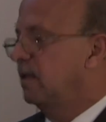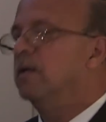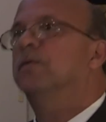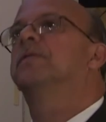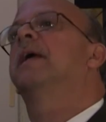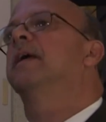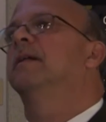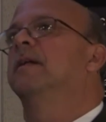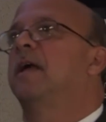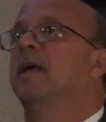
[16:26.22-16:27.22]
goes hand
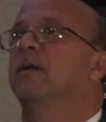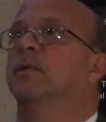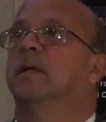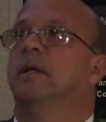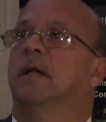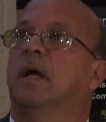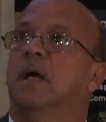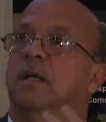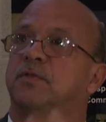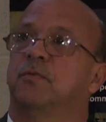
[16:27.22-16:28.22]
in hand with
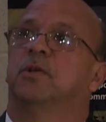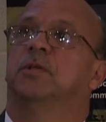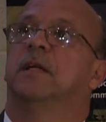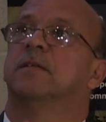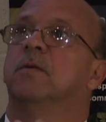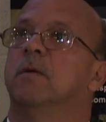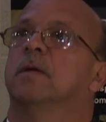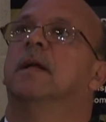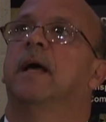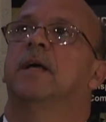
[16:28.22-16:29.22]
a structure that's
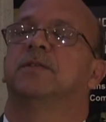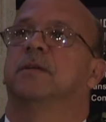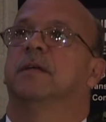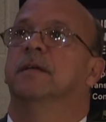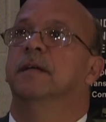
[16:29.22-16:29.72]
longer lasting.